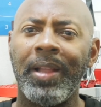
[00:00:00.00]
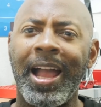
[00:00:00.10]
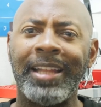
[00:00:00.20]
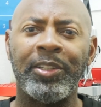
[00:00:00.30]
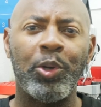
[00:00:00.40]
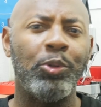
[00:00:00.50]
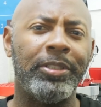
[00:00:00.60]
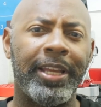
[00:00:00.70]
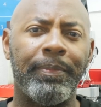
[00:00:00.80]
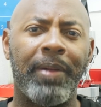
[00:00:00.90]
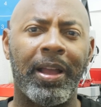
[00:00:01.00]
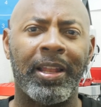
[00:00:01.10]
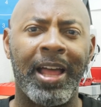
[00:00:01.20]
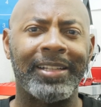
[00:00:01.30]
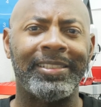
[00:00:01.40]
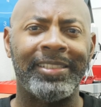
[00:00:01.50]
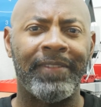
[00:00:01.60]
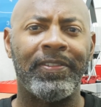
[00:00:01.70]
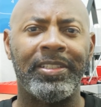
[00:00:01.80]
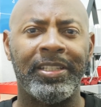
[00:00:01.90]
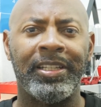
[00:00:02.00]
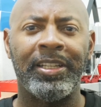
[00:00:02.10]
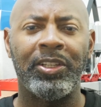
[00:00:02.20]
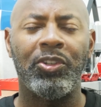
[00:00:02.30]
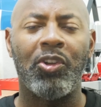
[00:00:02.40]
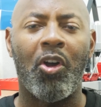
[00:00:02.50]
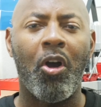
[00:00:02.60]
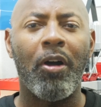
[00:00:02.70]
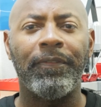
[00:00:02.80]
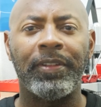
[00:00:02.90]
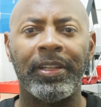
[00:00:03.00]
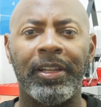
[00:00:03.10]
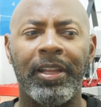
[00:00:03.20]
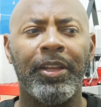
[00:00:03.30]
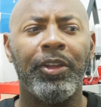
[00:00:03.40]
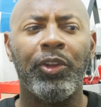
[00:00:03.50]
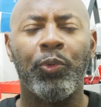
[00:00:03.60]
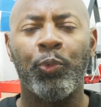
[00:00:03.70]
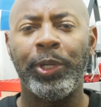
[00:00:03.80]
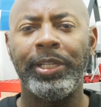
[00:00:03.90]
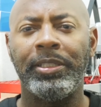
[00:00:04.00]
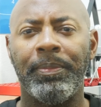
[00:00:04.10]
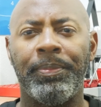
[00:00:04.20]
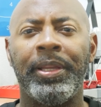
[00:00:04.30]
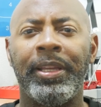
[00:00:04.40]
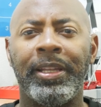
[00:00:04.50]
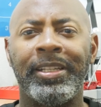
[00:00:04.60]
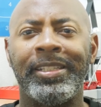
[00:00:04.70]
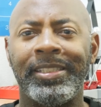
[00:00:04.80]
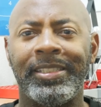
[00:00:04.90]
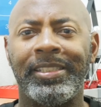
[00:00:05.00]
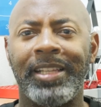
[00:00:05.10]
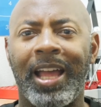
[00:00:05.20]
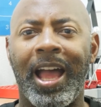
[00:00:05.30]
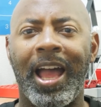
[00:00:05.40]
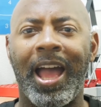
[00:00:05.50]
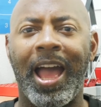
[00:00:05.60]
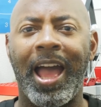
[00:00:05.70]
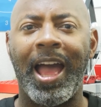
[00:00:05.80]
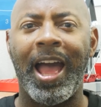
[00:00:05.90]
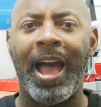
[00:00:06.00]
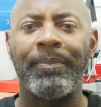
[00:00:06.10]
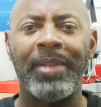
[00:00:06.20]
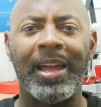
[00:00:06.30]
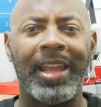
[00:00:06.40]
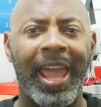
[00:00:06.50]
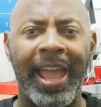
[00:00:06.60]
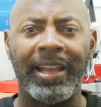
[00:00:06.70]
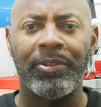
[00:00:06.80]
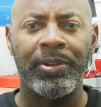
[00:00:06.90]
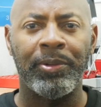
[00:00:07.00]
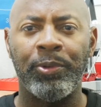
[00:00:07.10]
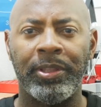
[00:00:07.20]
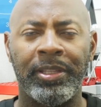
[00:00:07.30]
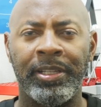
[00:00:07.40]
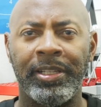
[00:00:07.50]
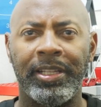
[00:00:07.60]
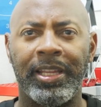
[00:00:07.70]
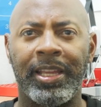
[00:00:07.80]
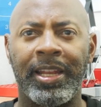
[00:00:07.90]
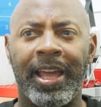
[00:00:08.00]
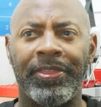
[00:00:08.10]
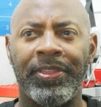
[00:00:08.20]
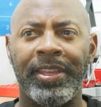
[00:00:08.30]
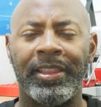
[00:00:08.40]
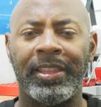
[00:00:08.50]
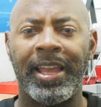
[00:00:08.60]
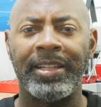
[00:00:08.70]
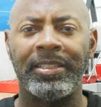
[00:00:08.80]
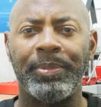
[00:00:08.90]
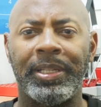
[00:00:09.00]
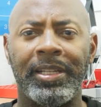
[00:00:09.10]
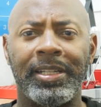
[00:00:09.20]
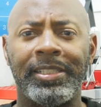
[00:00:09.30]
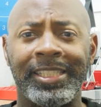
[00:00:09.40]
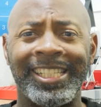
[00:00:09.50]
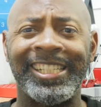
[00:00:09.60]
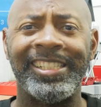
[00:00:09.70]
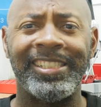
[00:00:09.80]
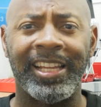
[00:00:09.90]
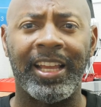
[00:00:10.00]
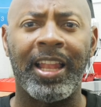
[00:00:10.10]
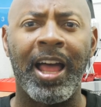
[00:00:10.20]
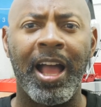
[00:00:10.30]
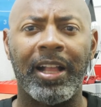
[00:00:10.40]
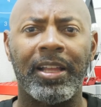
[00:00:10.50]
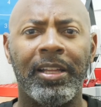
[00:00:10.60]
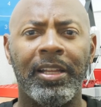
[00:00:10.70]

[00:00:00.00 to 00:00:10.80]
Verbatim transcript: I don't take my Glock 17 often. Reason being is I'm not accurate with it, and I think that's because it is a Glock.